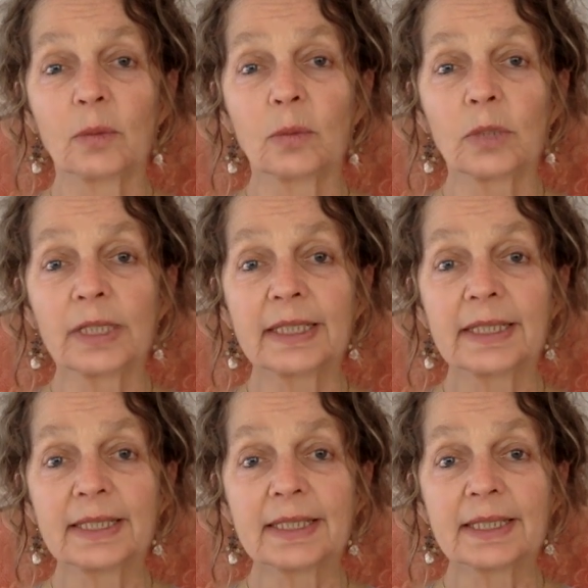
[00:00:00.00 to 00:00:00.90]
What
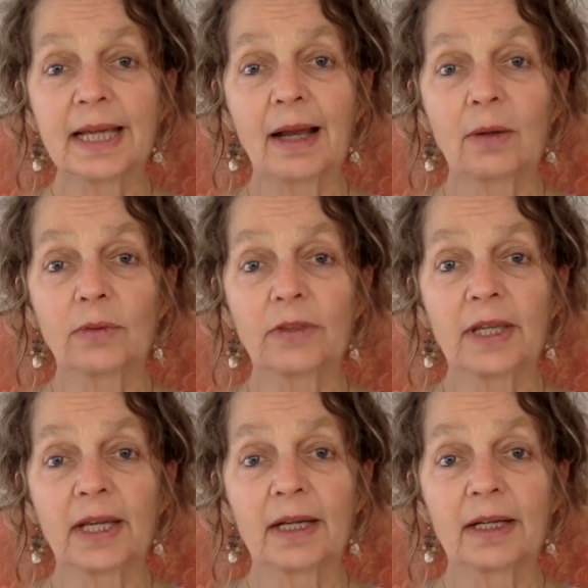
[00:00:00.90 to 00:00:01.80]
is it out
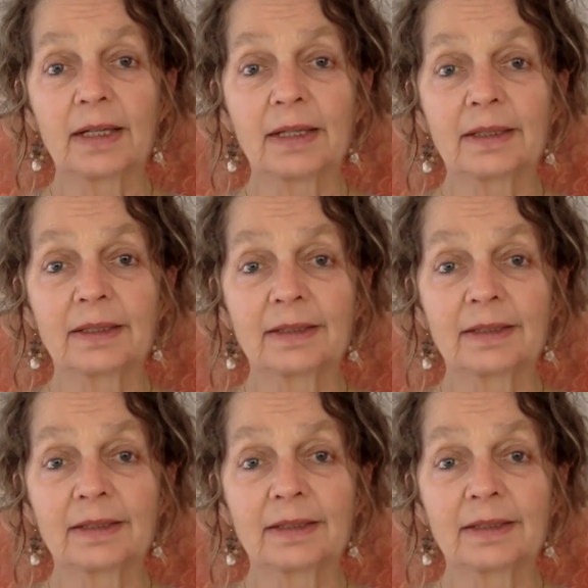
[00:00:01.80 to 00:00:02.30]
there